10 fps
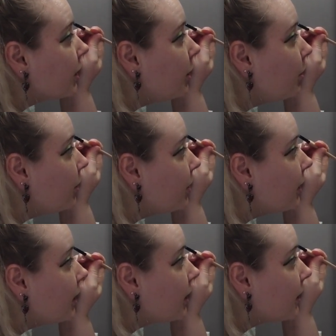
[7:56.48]
keep using
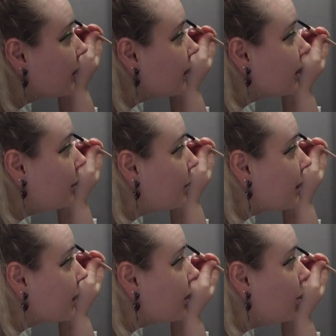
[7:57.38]
it because it seems
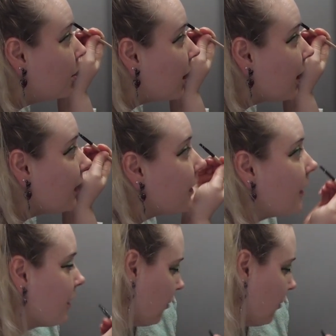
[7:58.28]
to still work as